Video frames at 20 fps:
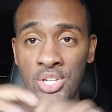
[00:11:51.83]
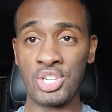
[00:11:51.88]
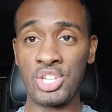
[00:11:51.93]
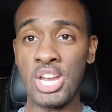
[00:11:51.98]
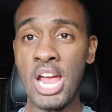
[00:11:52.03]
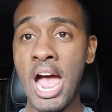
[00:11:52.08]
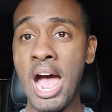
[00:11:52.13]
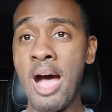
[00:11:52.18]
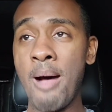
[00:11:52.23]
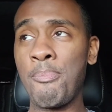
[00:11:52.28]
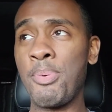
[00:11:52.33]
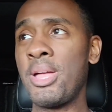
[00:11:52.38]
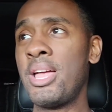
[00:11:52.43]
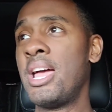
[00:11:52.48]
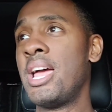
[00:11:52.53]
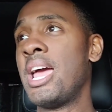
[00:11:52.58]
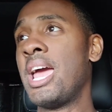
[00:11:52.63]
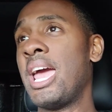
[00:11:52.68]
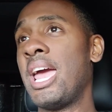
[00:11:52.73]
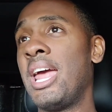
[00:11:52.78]
shop
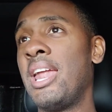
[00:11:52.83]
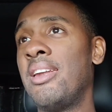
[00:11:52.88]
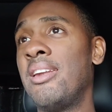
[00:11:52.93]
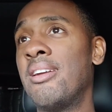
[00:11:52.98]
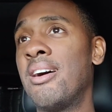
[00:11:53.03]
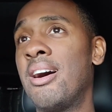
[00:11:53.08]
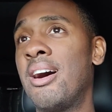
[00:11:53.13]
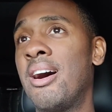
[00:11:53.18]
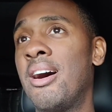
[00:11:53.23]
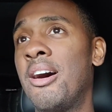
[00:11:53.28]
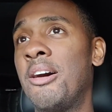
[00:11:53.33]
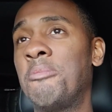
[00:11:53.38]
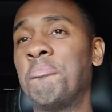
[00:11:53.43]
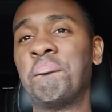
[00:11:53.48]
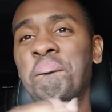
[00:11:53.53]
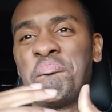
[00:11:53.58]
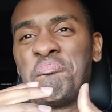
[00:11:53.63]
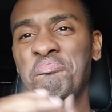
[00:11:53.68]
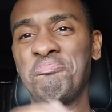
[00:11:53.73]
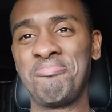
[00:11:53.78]
and
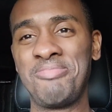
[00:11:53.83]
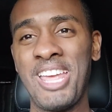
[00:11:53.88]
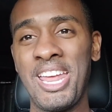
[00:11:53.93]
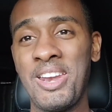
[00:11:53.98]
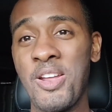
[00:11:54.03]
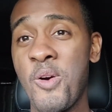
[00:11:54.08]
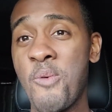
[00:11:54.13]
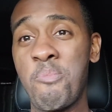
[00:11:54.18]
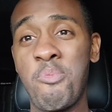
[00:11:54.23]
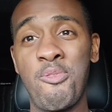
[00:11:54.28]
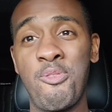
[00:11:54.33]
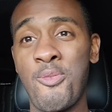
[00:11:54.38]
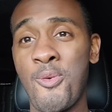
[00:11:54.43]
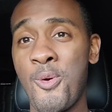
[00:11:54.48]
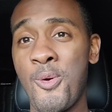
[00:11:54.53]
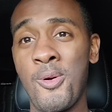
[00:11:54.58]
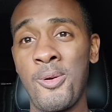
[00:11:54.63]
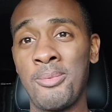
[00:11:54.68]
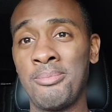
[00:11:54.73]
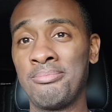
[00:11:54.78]
they don't
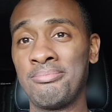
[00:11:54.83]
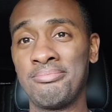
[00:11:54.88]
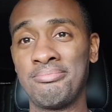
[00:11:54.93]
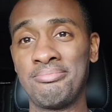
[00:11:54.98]
perform.